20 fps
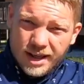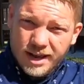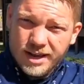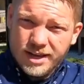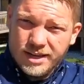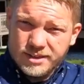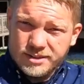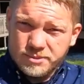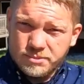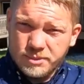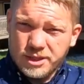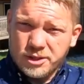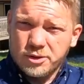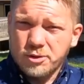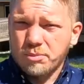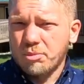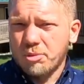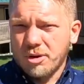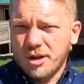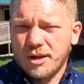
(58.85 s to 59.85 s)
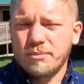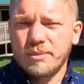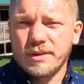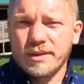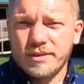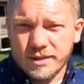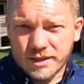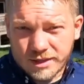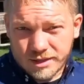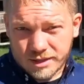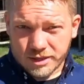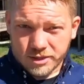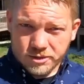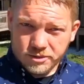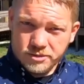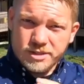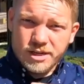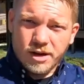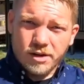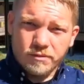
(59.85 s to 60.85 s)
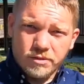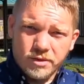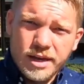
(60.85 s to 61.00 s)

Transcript: asked me, you're probably thinking yourself,